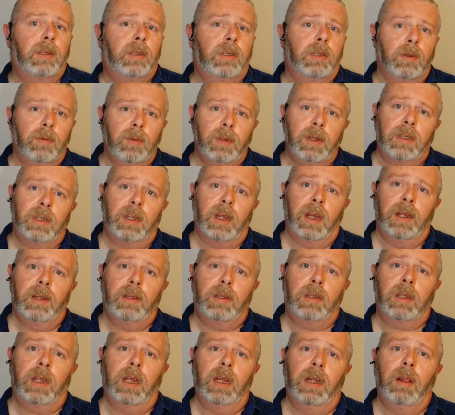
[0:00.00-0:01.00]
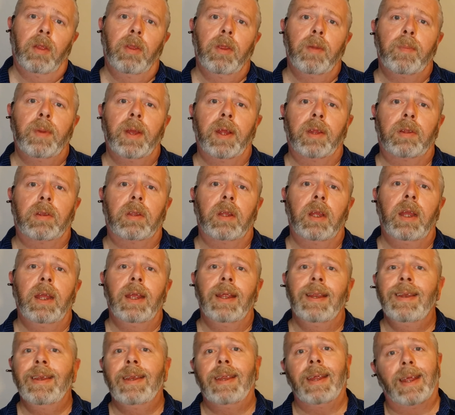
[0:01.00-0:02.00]
suicide scale, the best
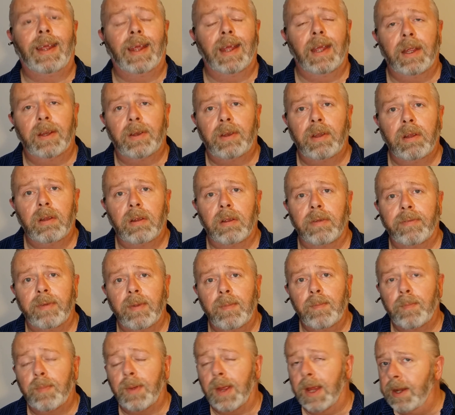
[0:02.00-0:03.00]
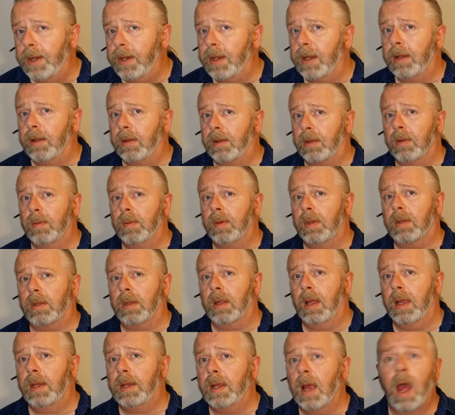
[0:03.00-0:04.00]
indicators of impending
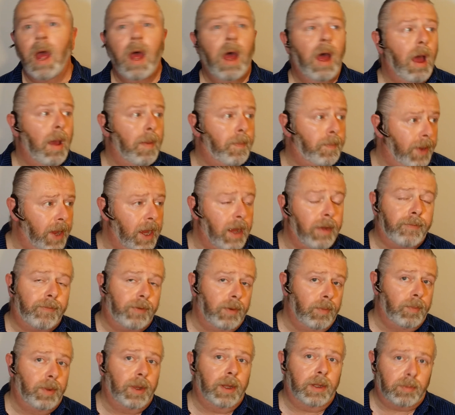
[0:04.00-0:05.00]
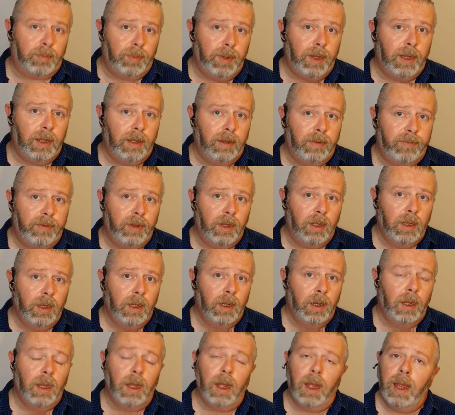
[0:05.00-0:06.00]
suicide, apart from past behaviour,
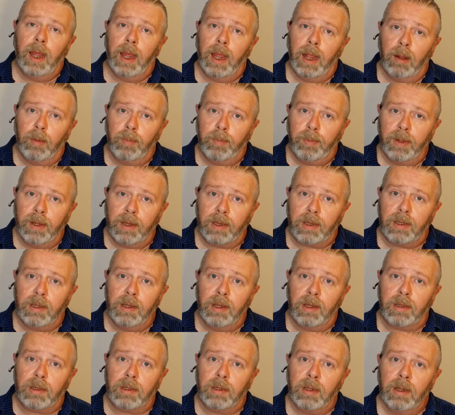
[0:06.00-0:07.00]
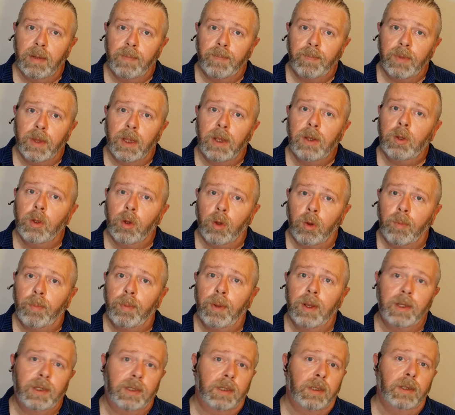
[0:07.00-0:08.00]
are helplessness and
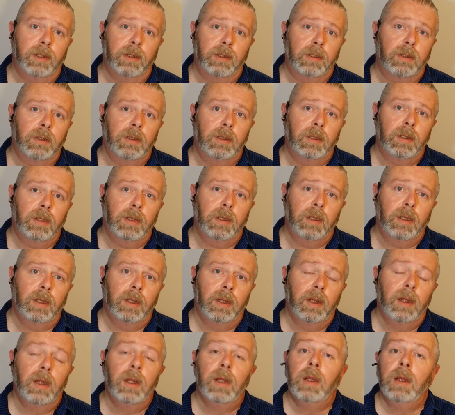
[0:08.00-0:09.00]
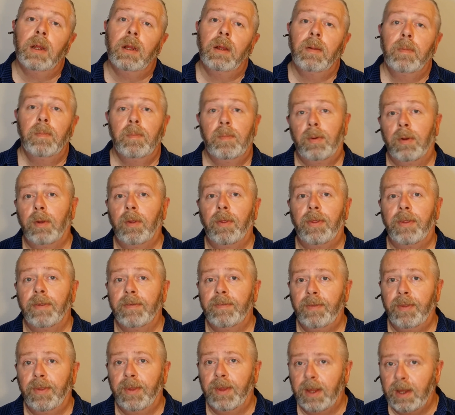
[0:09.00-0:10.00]
hopelessness. Both
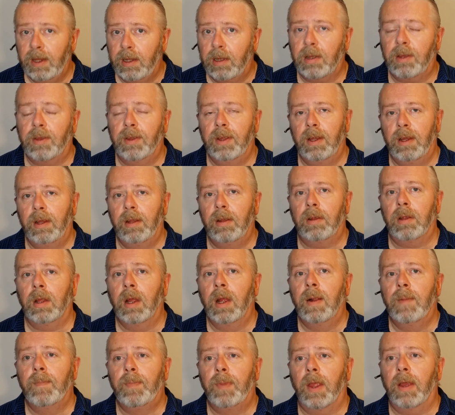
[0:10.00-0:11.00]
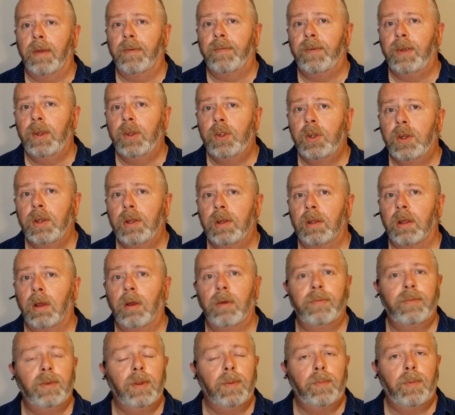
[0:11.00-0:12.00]
of these things are features
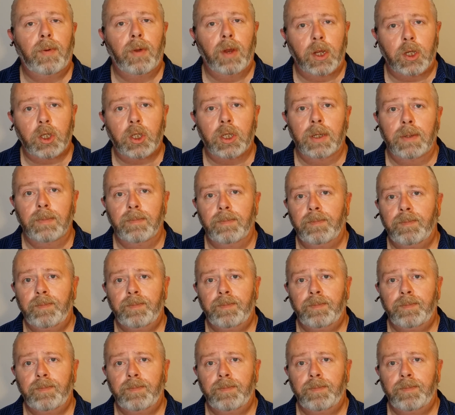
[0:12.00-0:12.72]
of depression.